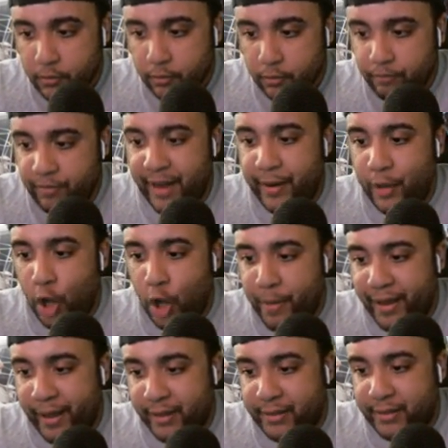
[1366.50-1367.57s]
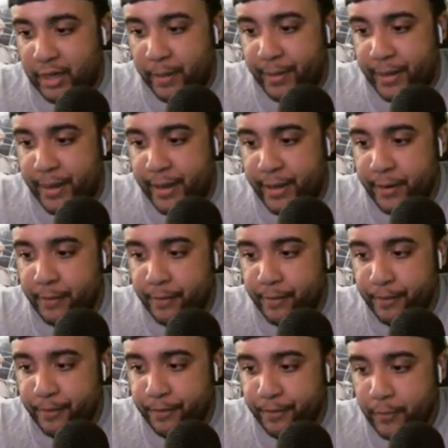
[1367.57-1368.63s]
Then Naomi gets eliminated
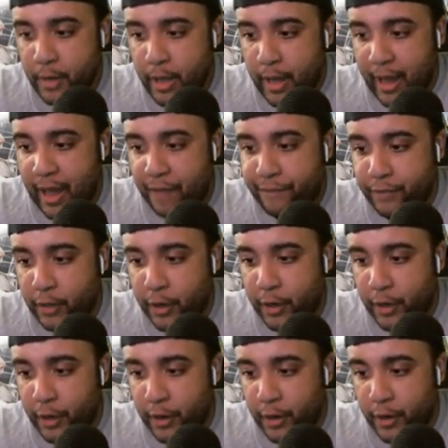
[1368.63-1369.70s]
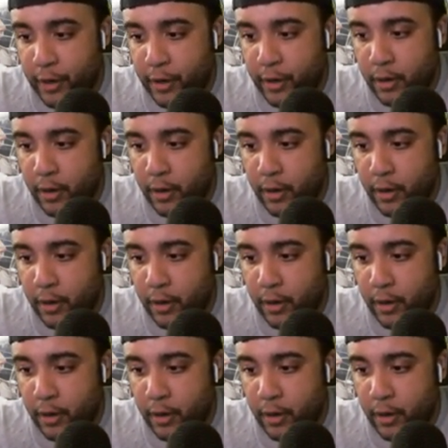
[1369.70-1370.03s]
after